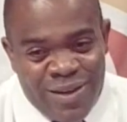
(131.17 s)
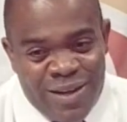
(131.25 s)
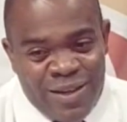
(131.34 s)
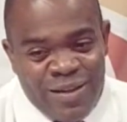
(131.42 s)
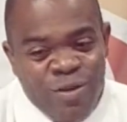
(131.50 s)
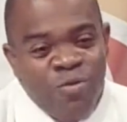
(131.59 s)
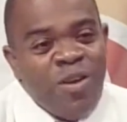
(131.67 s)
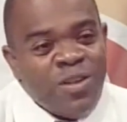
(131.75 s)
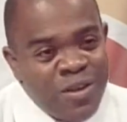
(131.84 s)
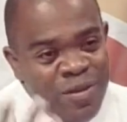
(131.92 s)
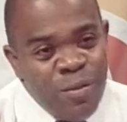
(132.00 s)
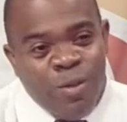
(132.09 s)
is a rush
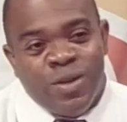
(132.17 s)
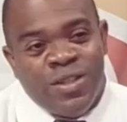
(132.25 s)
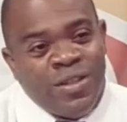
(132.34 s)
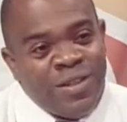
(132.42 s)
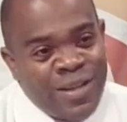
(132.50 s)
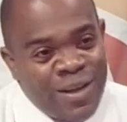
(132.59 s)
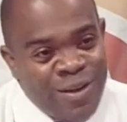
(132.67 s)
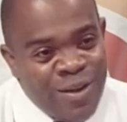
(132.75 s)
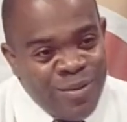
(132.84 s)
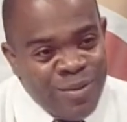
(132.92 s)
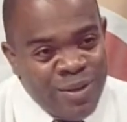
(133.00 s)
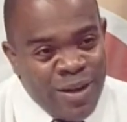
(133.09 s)
of emotions that
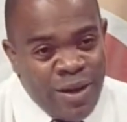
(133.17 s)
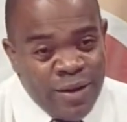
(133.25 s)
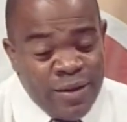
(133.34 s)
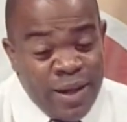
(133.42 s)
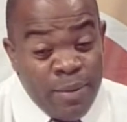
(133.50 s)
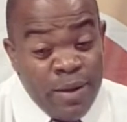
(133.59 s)
comes all the time.